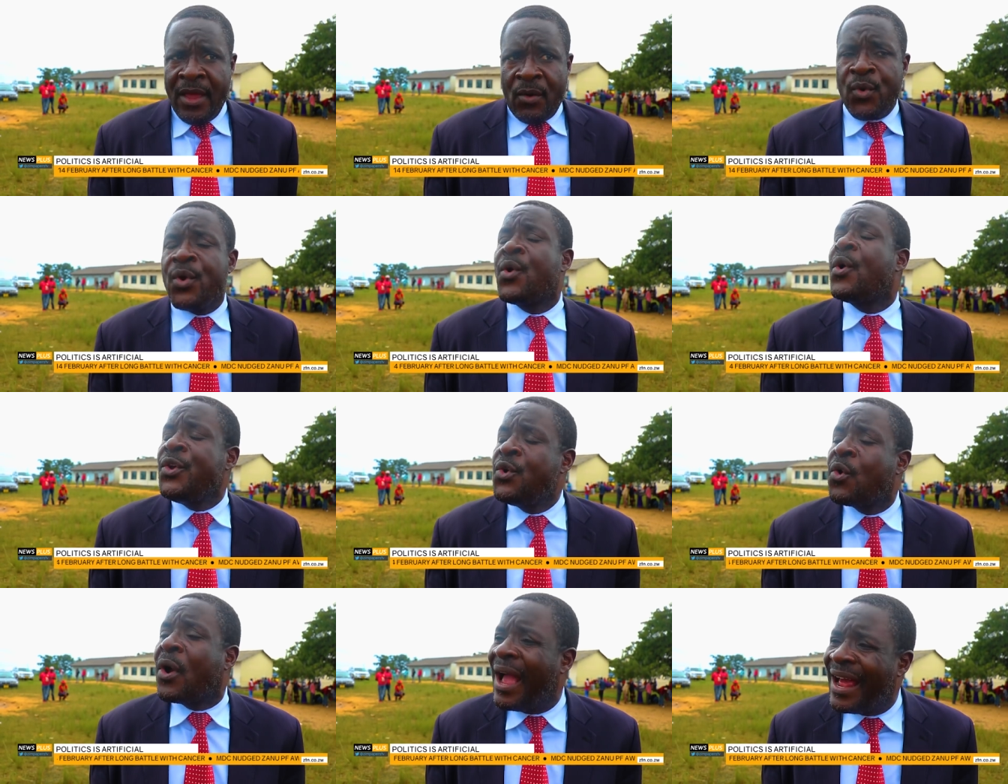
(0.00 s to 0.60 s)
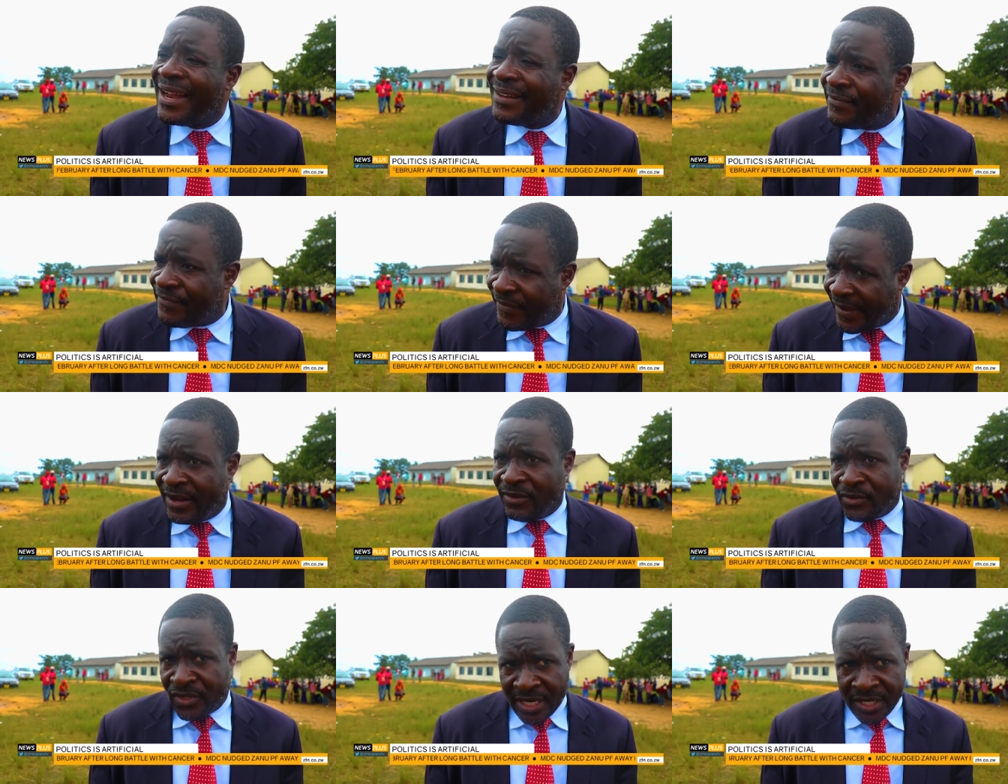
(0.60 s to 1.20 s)
we, you can't
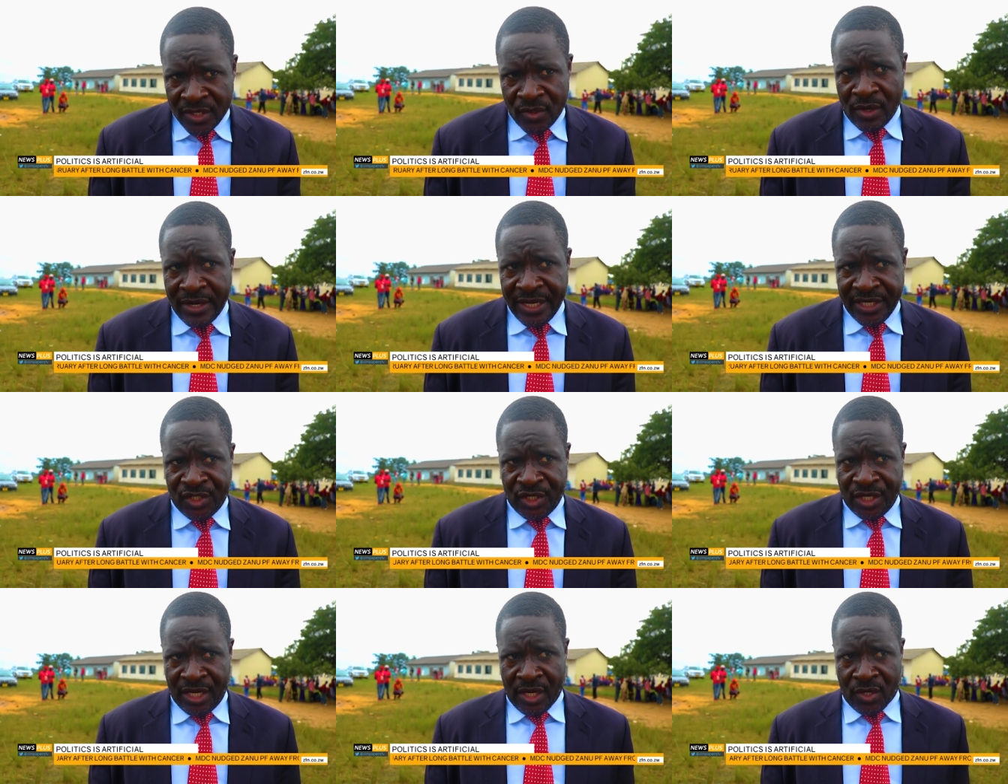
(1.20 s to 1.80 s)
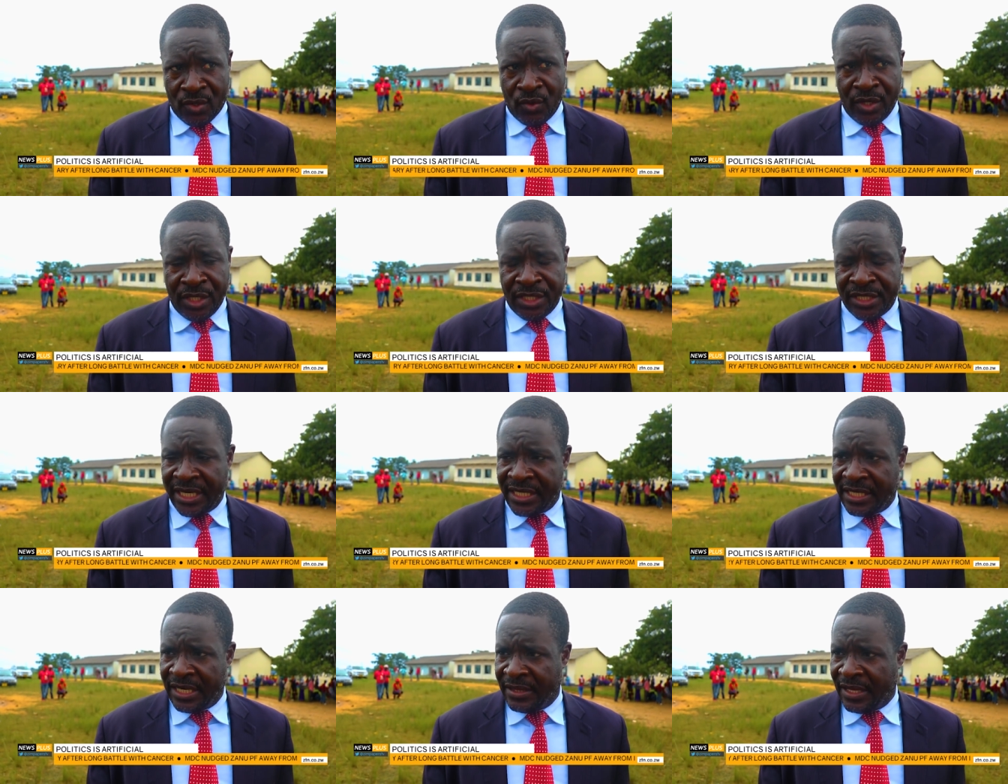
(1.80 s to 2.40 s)
fail to acknowledge, acknowledge
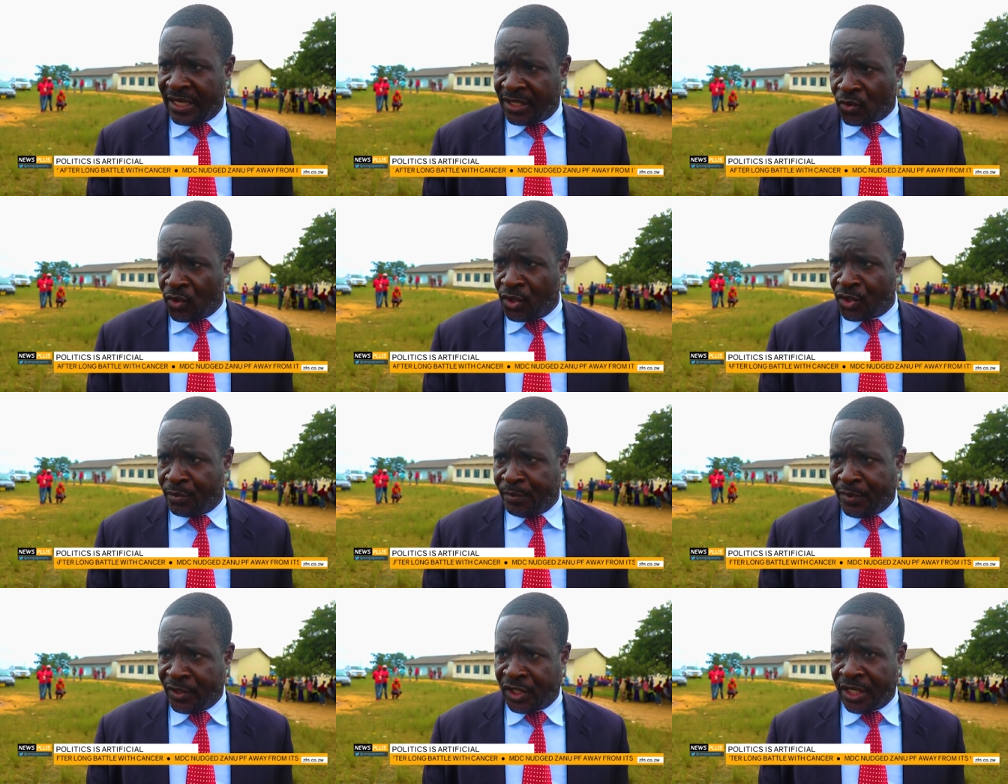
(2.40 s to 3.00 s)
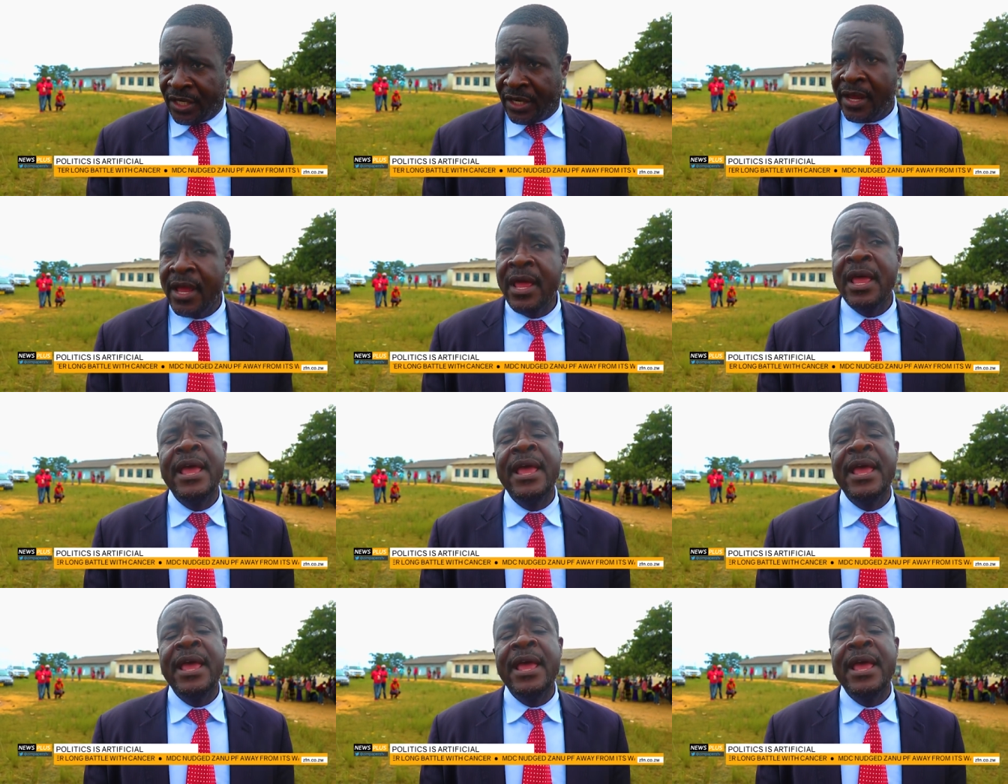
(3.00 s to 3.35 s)
that, uh, that contribution.